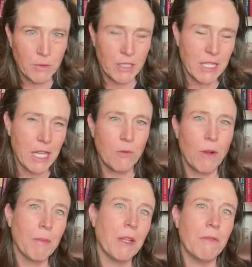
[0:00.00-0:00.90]
which is kind of
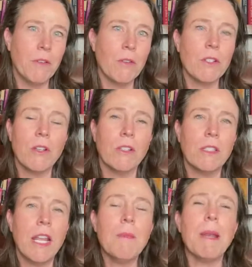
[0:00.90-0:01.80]
what I'm going to focus on
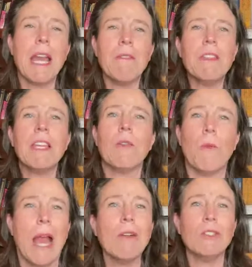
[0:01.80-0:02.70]
today, but everything
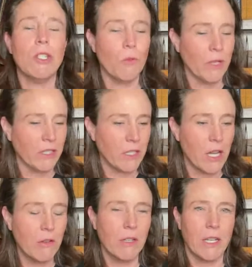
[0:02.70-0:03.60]
around you is
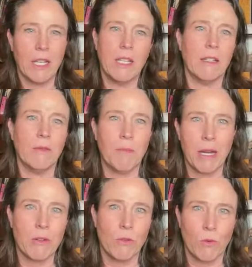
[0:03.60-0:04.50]
coated in
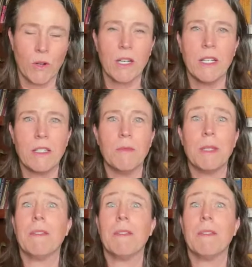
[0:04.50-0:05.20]
microorganisms,